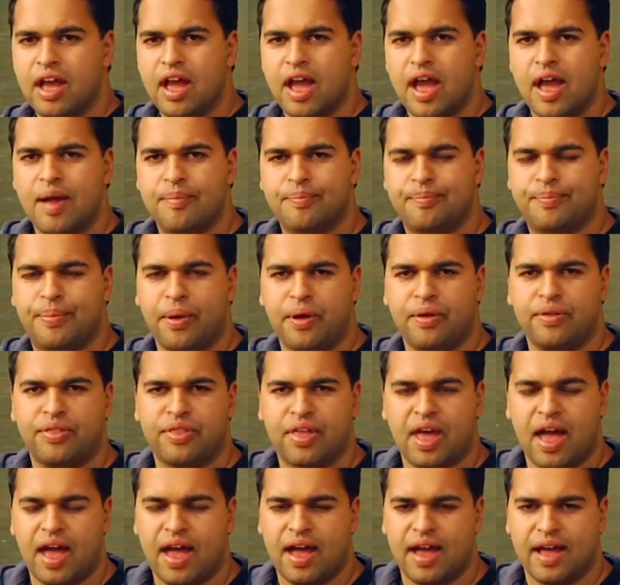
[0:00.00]
at both
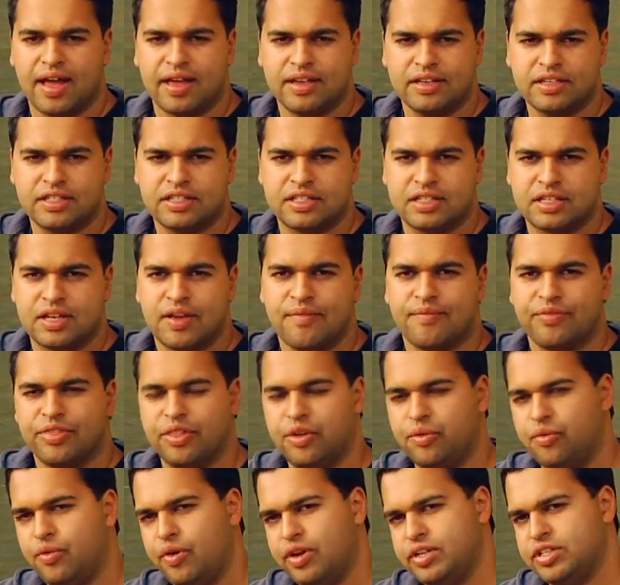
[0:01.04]
casts,
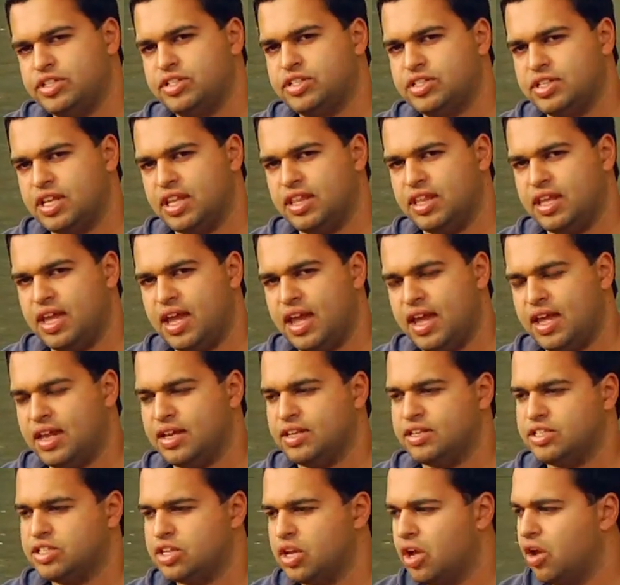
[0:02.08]
the wrist's at the
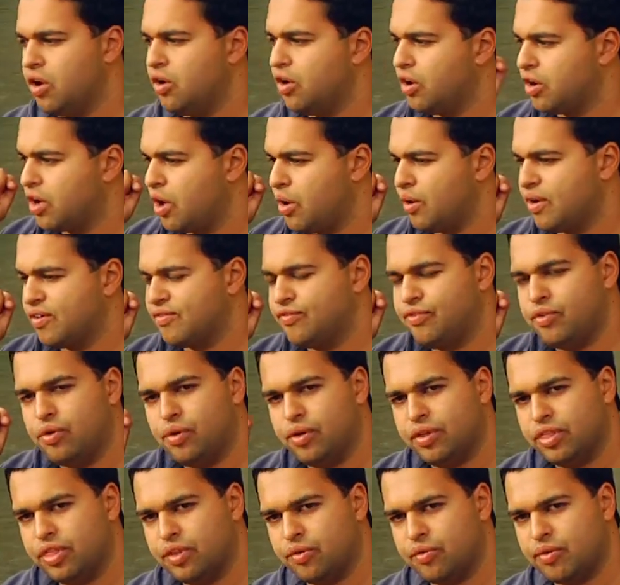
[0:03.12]
end. So going
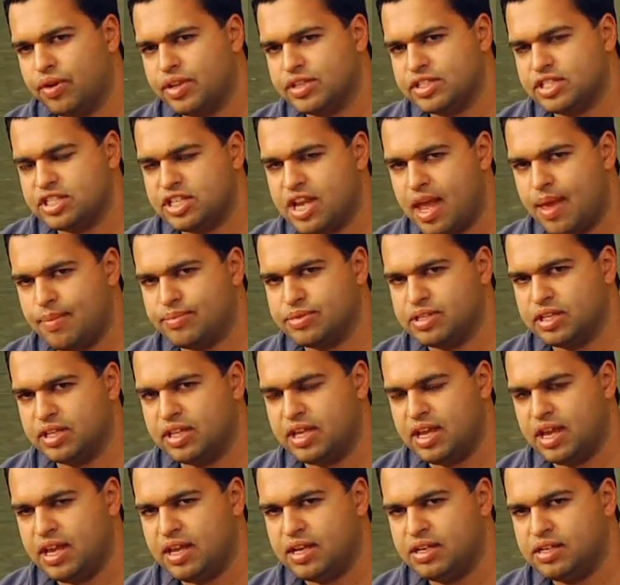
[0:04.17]
forward, the wrist snaps at
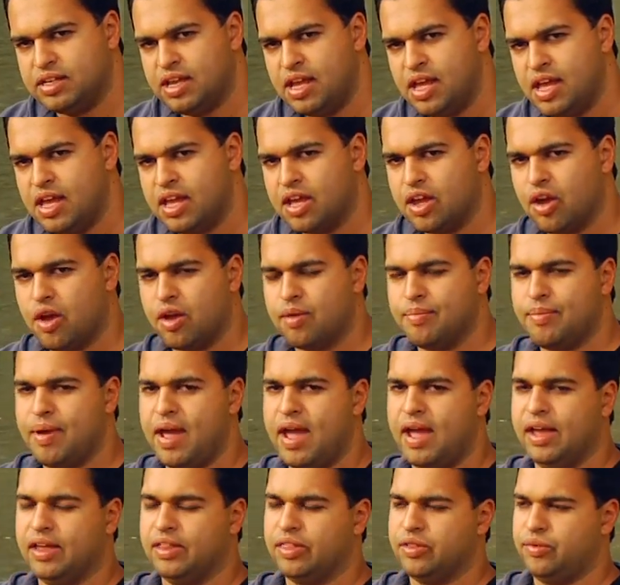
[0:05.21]
the end, going
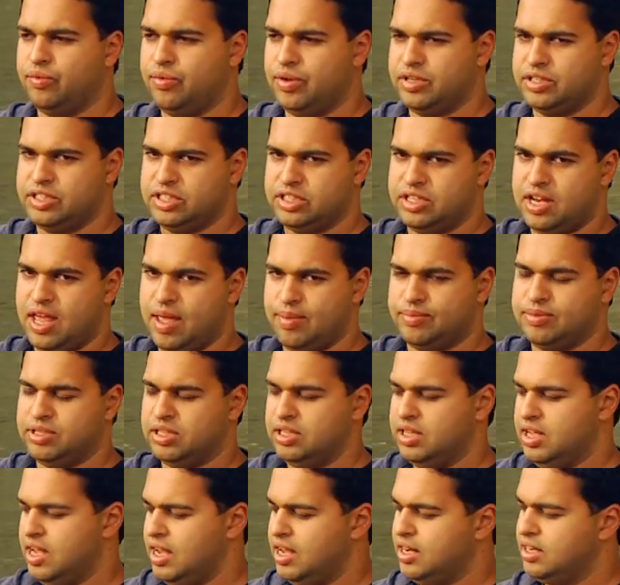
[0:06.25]
back, the wrist snaps at
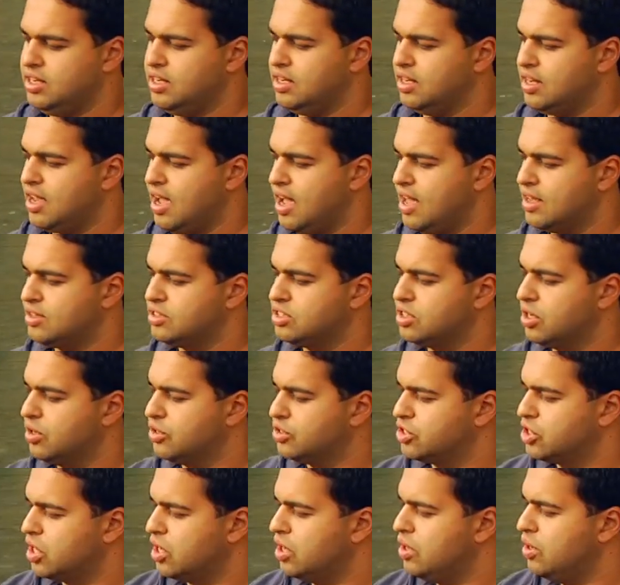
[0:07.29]
the end of the cast. So I'll
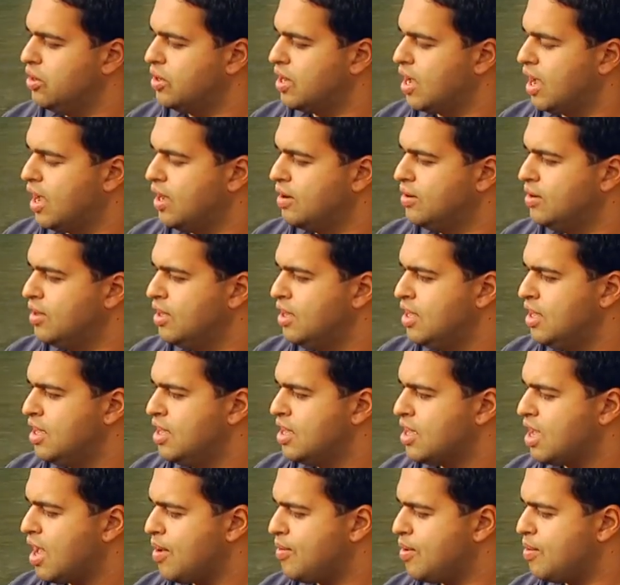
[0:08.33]
show you again.
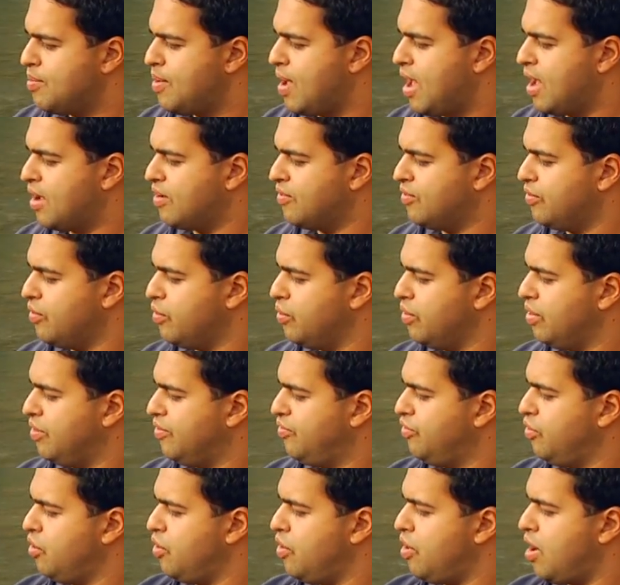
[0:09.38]
Coming back with the
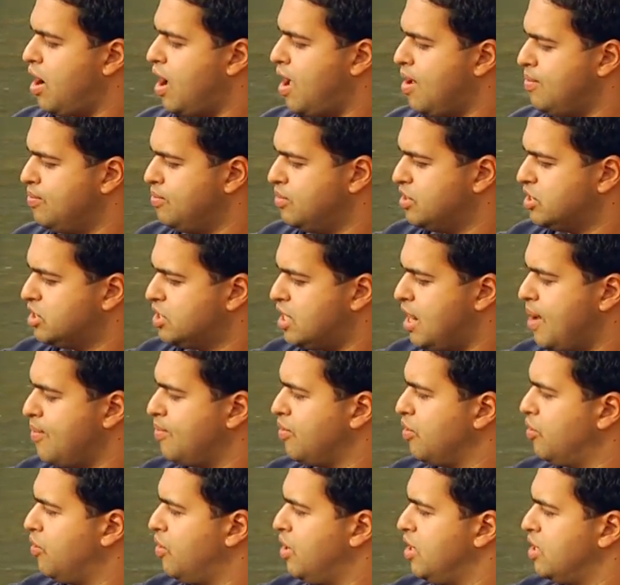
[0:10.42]
forearm, snap
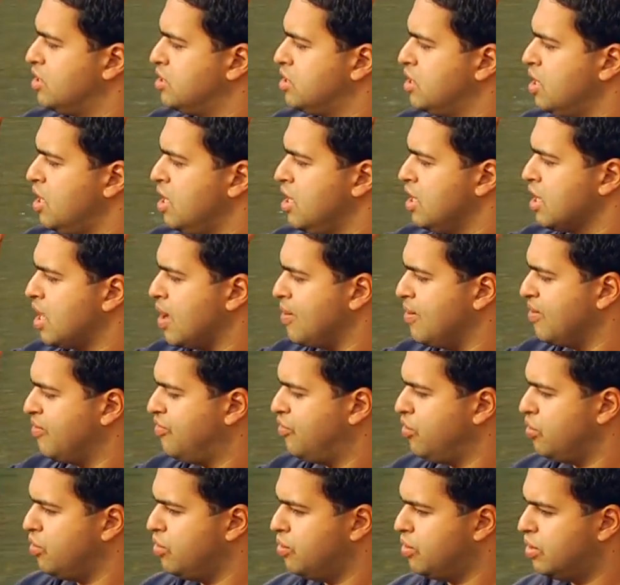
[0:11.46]
the wrist, coming
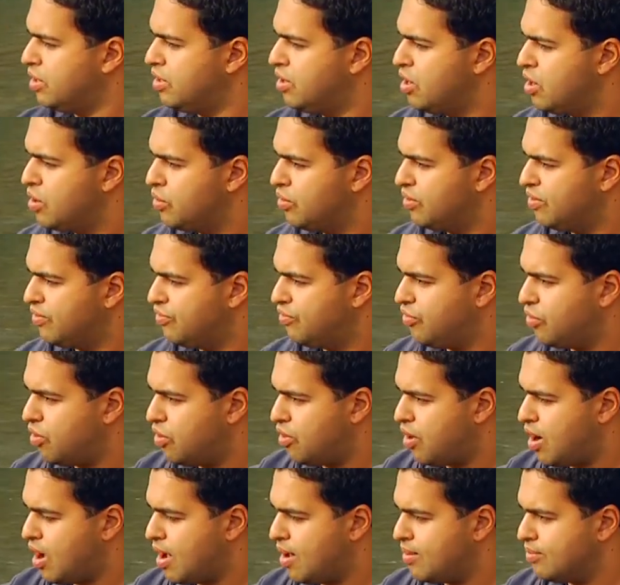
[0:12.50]
forward with the
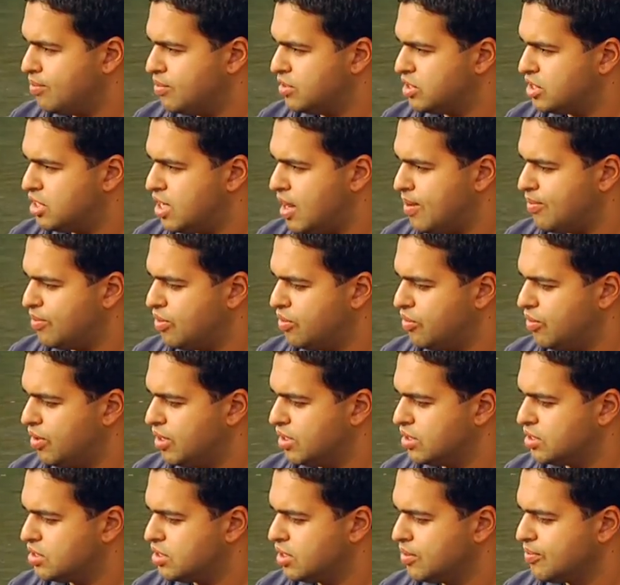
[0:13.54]
forearm, snap the
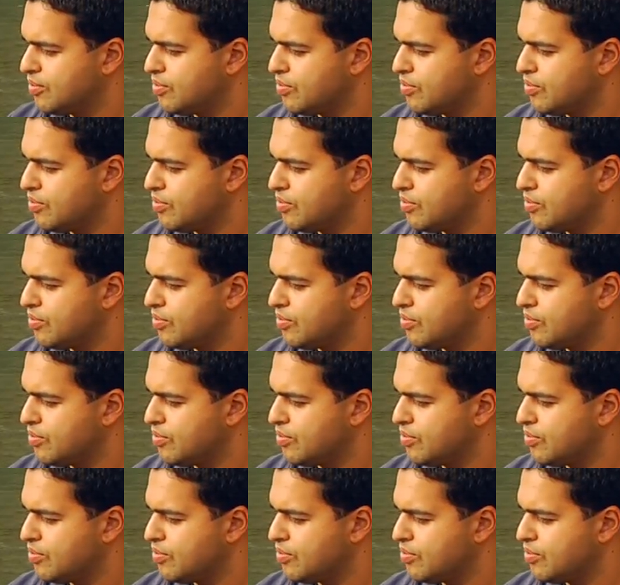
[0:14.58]
wrist.